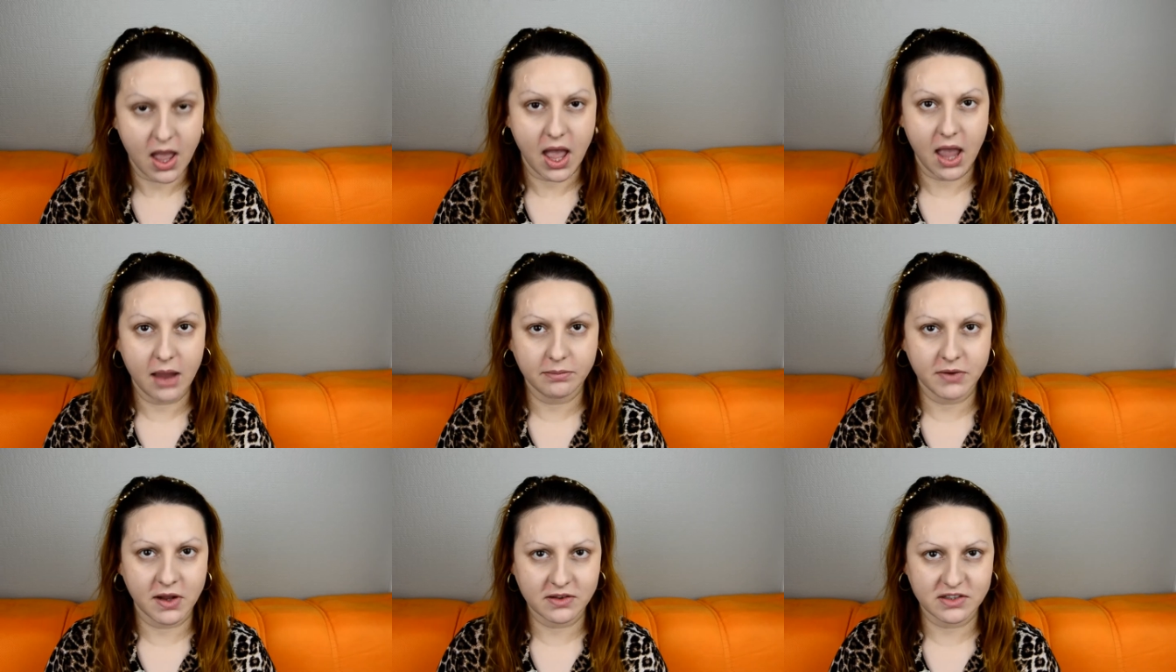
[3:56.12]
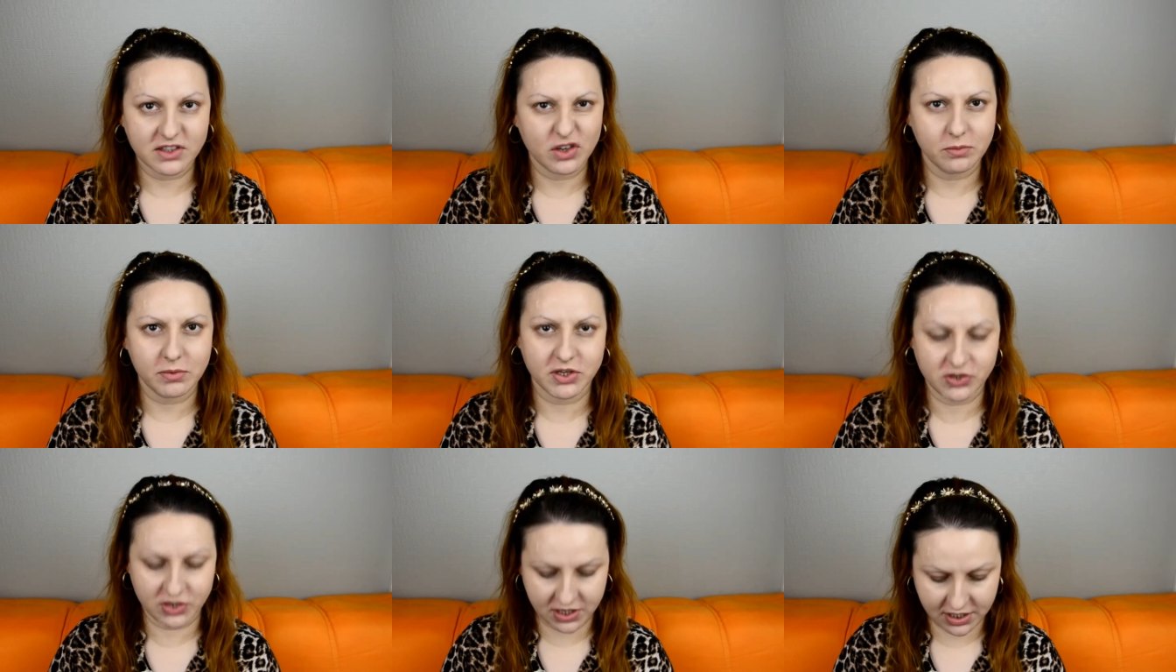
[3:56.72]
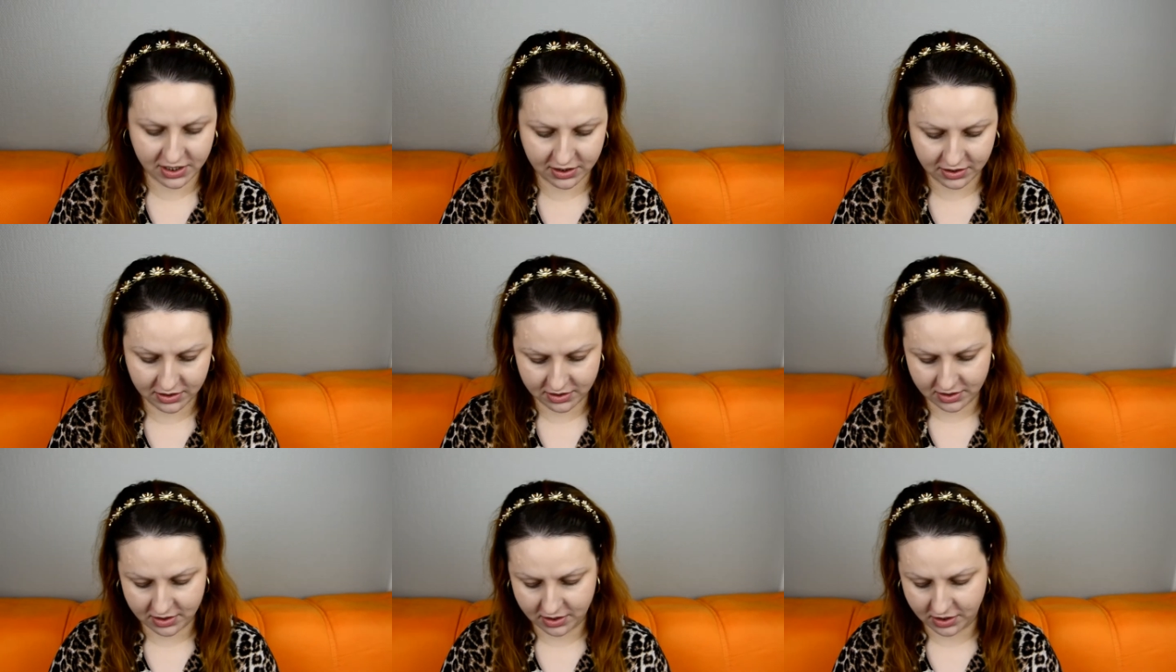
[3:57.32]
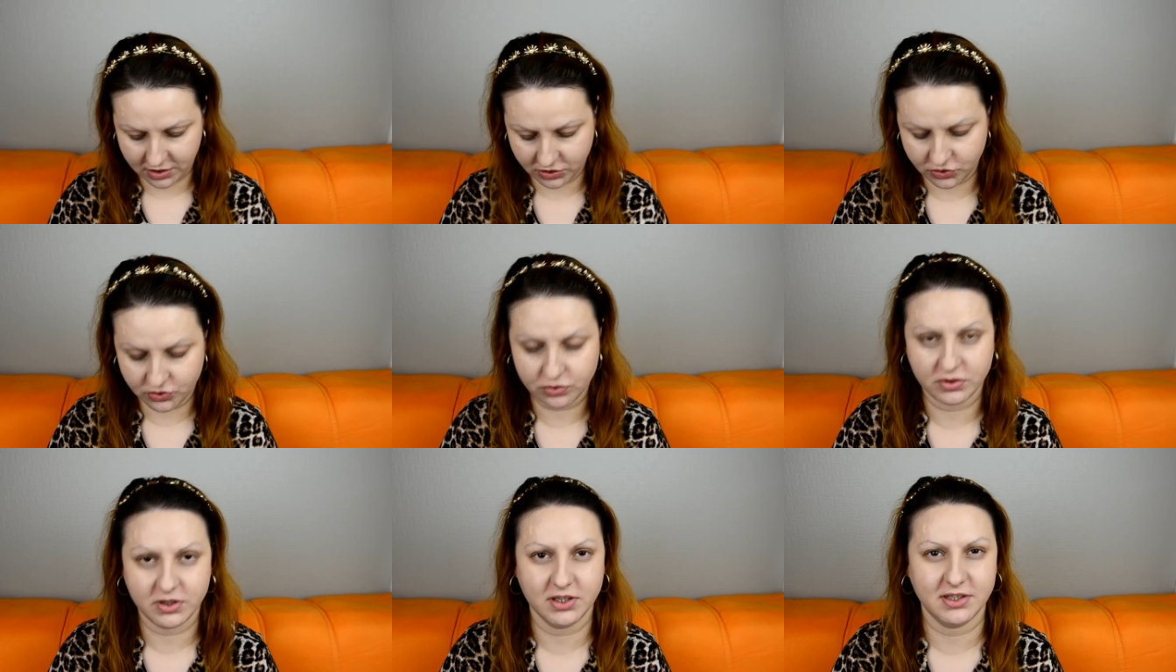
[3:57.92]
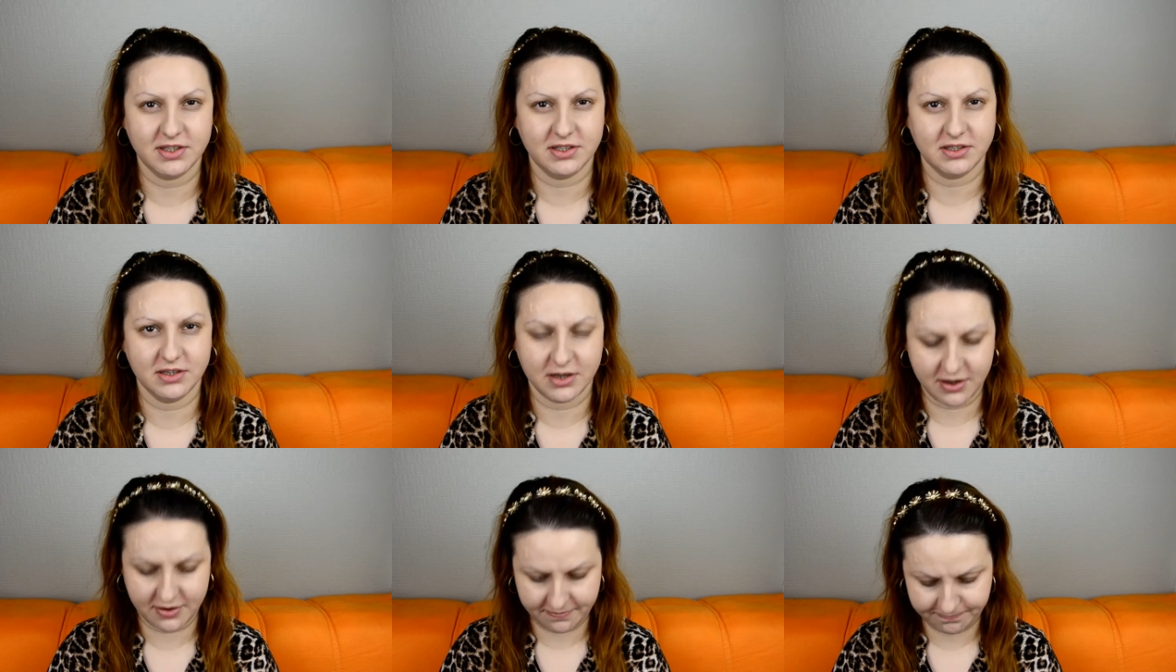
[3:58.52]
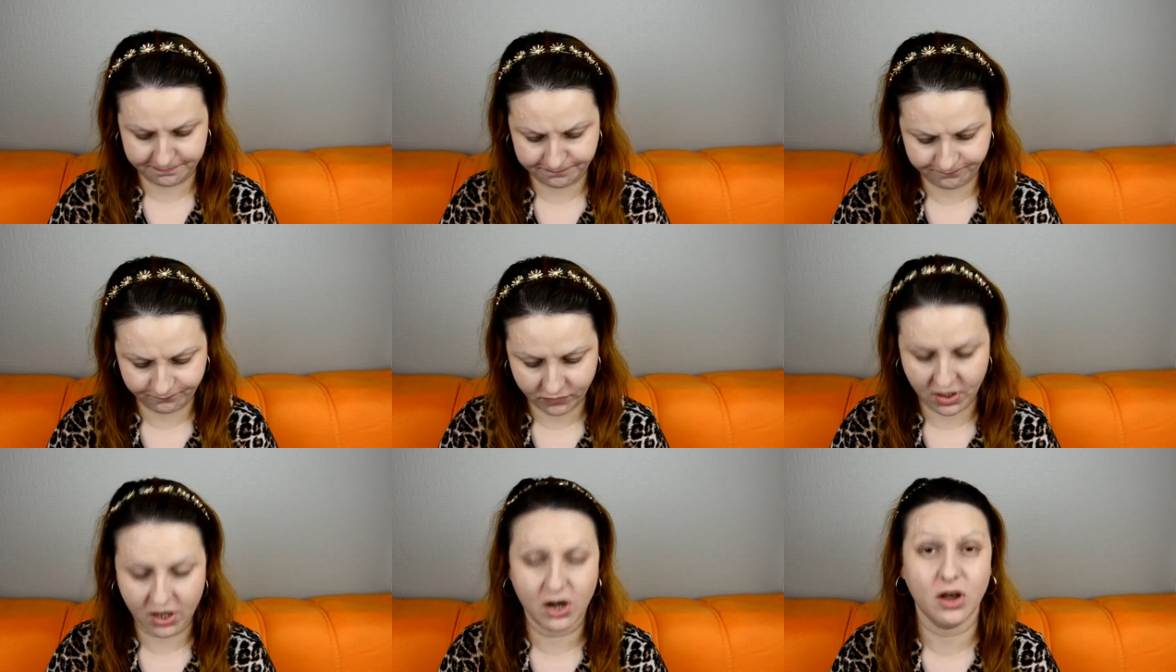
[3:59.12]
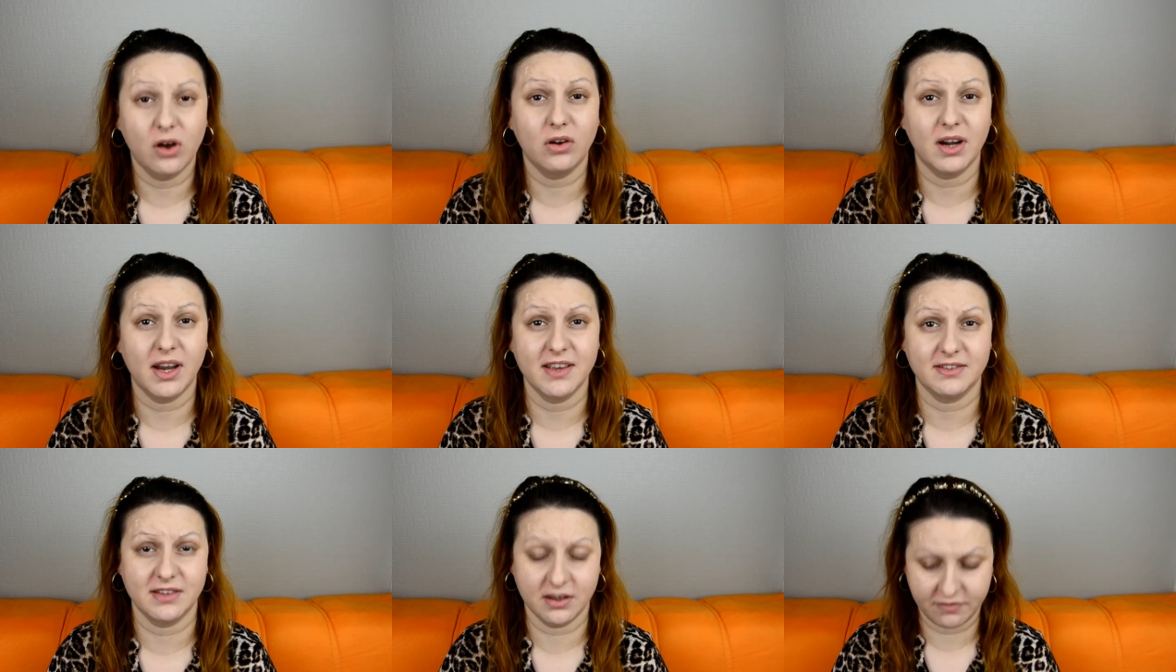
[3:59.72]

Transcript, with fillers: I'm not so much in into this um, long-lasting